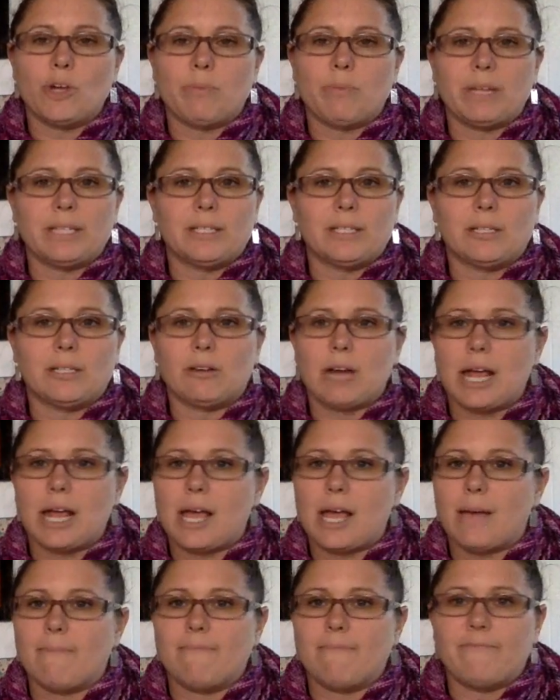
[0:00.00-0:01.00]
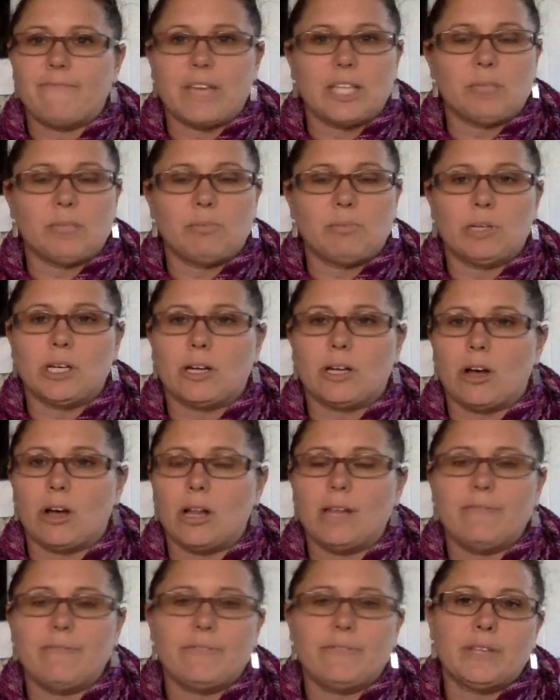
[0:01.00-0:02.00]
Instagram, Facebook, all
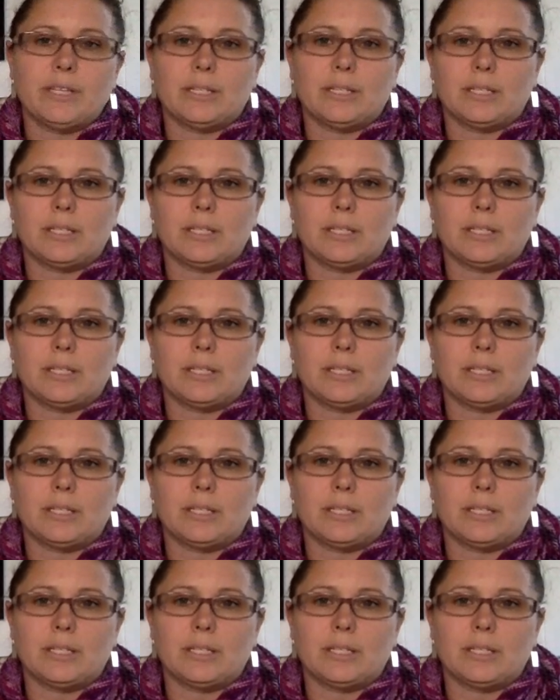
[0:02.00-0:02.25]
of the